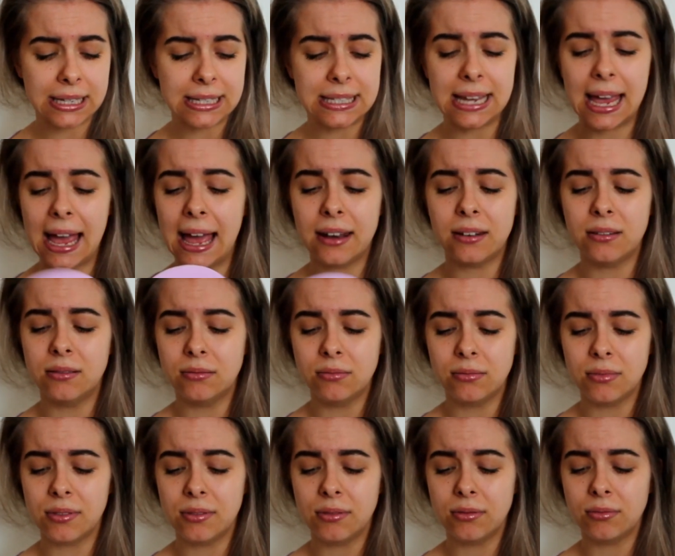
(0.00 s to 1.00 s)
tan
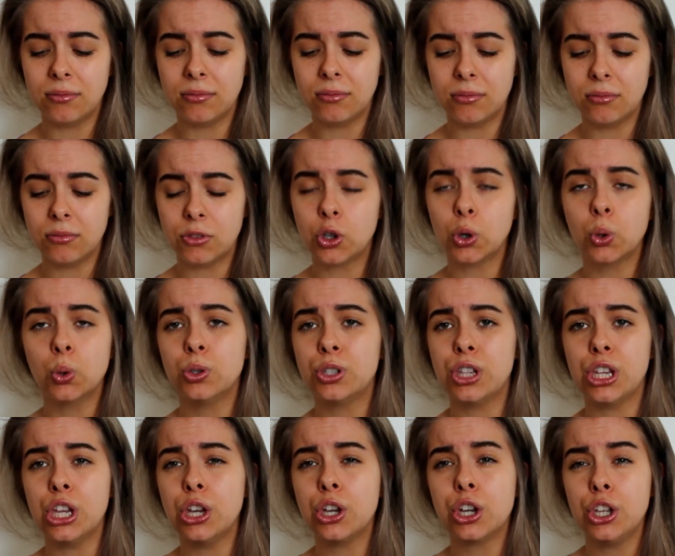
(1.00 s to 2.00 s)
tools
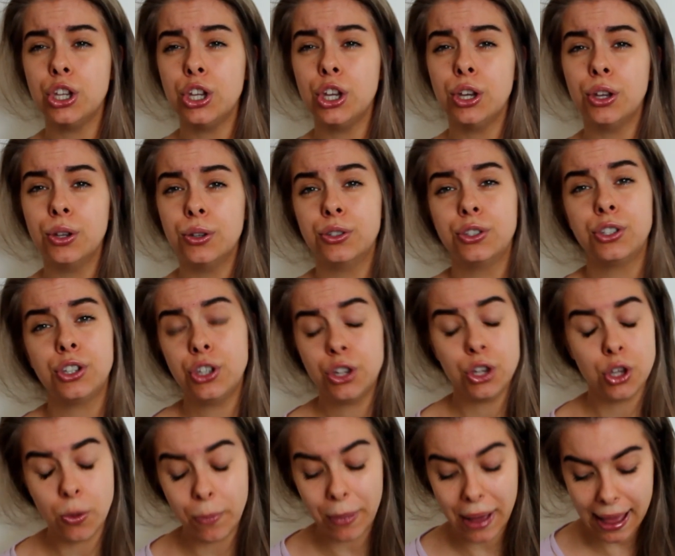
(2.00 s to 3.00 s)
that you can use to do
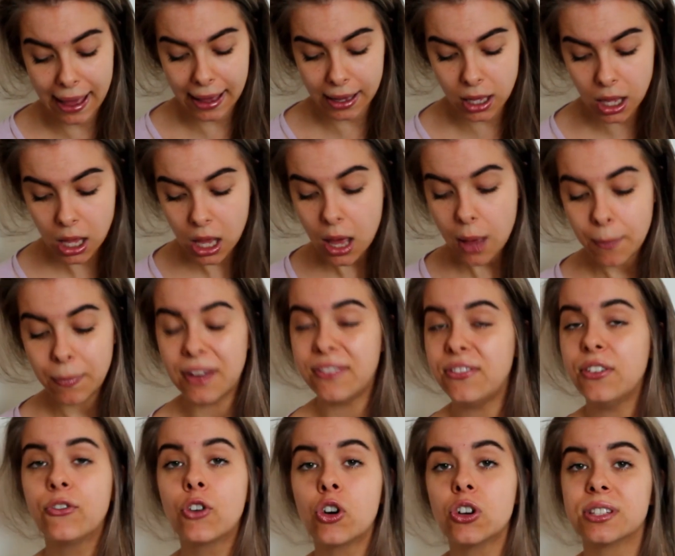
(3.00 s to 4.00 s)
your back, but if
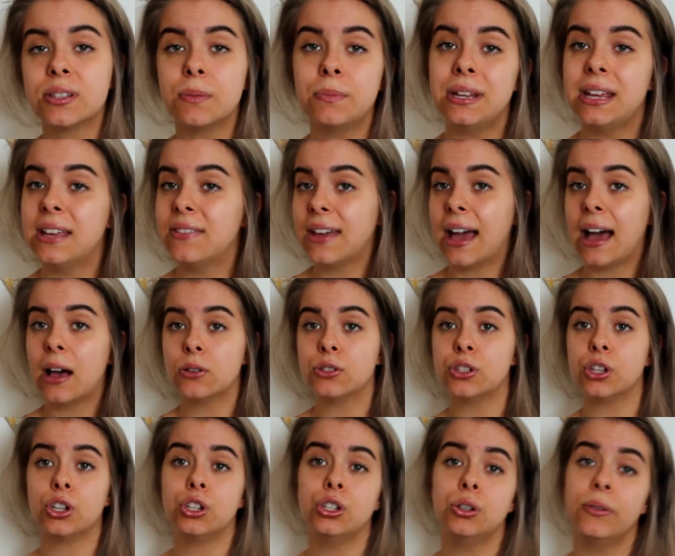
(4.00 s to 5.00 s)
you've got somebody in the house
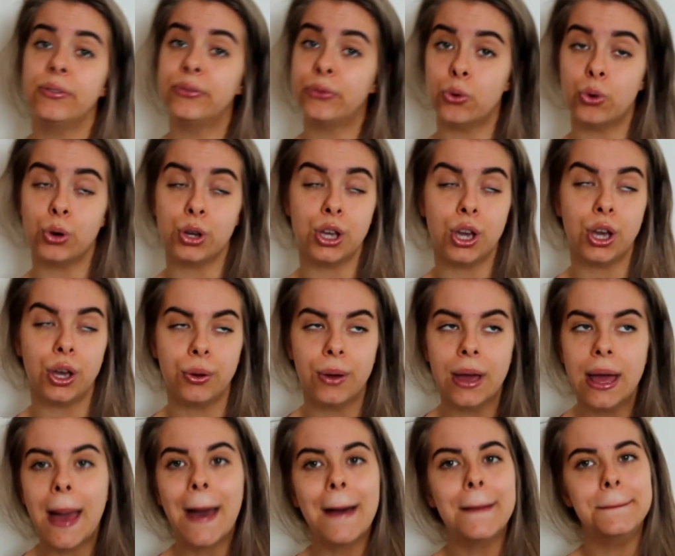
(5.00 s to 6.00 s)
that can do it for you,
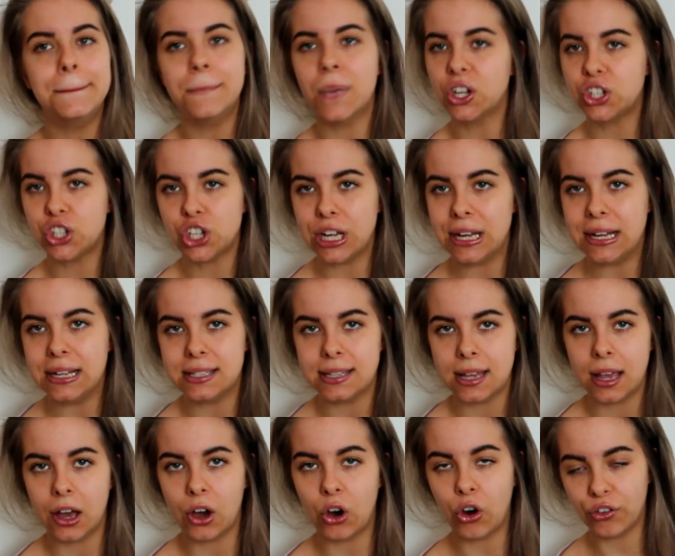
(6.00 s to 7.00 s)
much
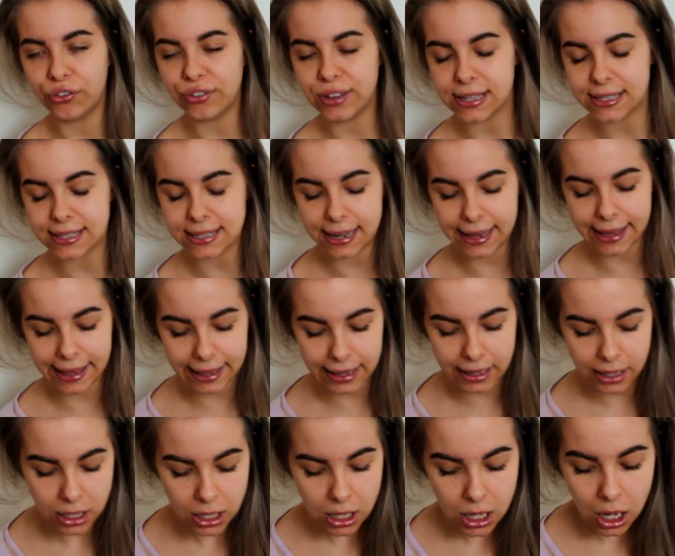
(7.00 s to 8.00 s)
easier,
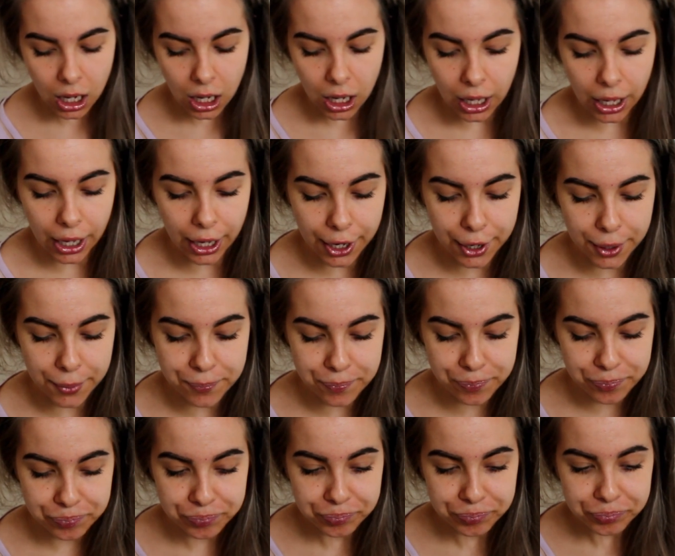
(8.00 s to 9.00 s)
obviously.
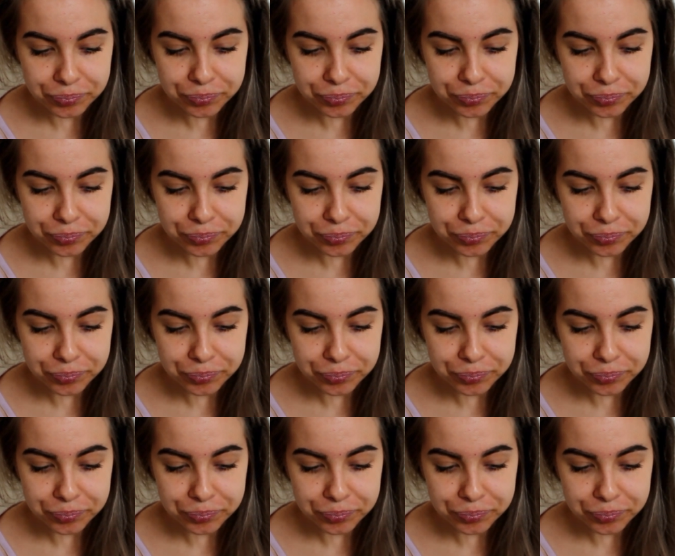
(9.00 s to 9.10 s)
I'm